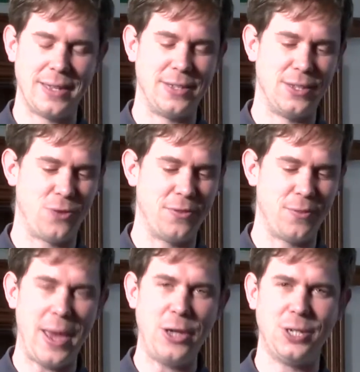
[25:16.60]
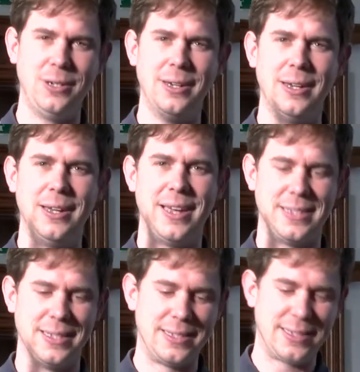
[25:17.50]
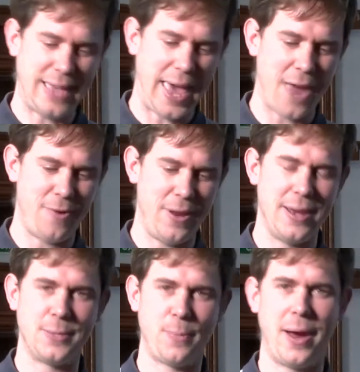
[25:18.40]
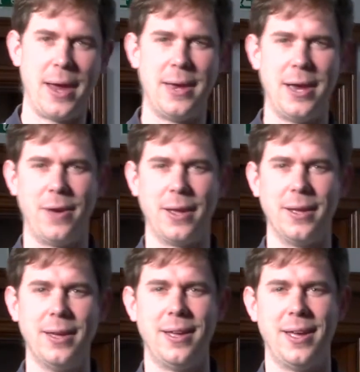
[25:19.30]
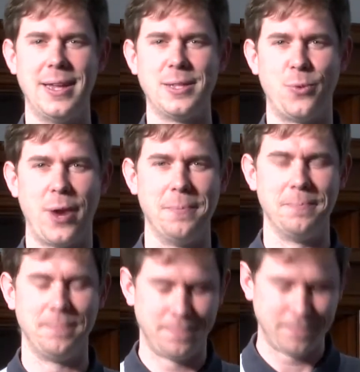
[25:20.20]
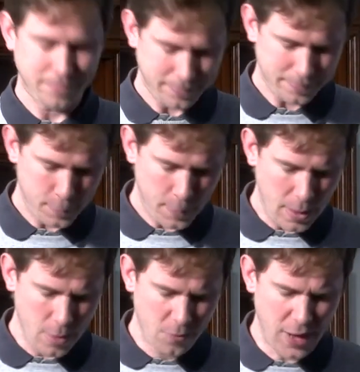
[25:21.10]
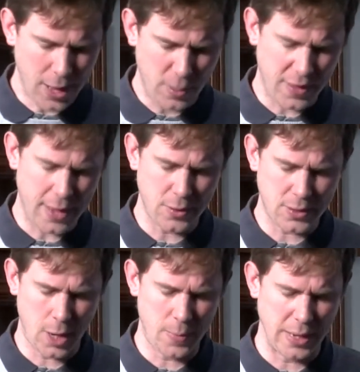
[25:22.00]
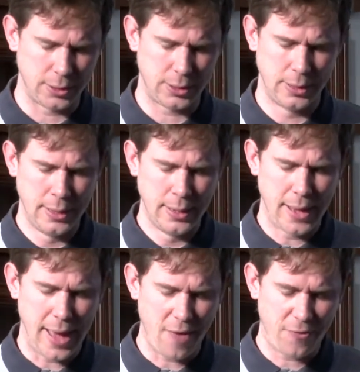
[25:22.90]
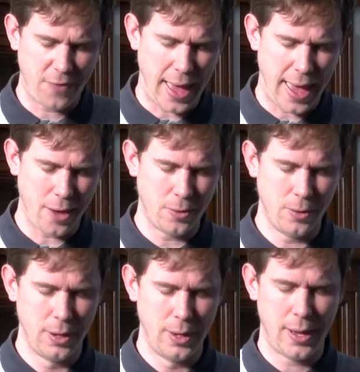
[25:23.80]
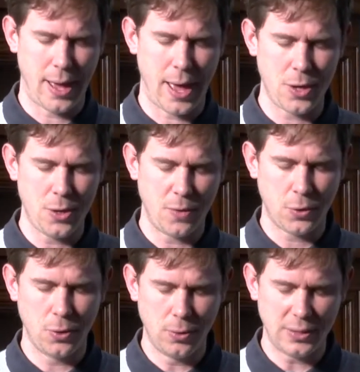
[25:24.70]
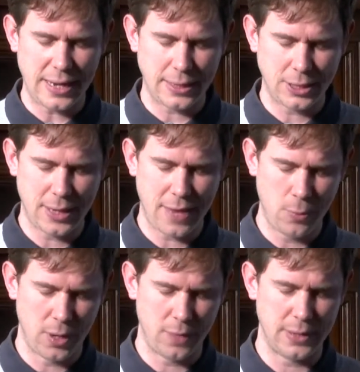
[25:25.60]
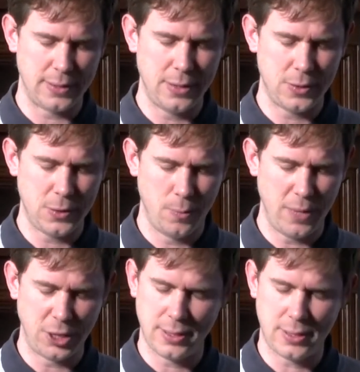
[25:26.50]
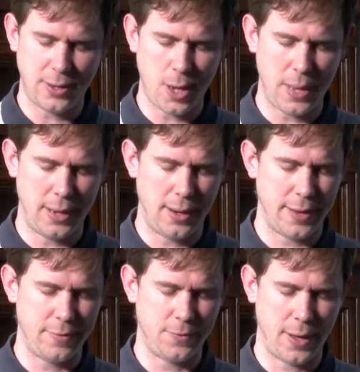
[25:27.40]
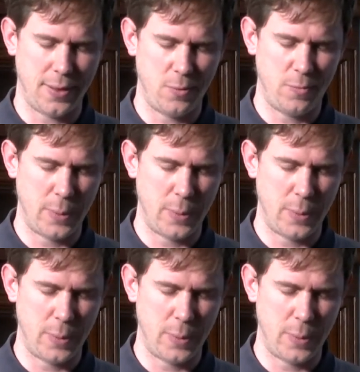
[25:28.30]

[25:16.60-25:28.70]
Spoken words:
transformation, it is scary, and it's pioneering. Let's pray. Father, we thank you so much for how you have called each and every one of us into your mission. Disturb our lives, Father, if